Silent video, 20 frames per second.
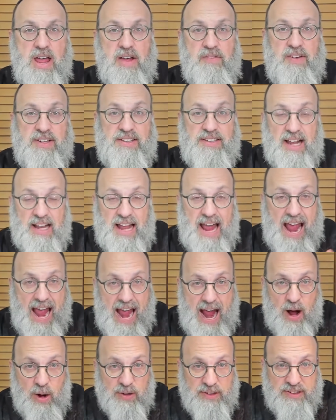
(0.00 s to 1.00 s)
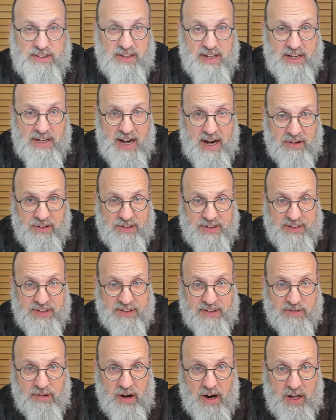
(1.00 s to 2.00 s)
if you sell a house in Eretz
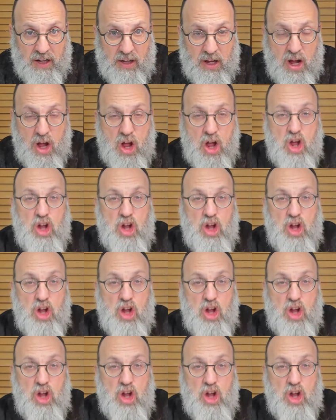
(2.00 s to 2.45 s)
Yisrael,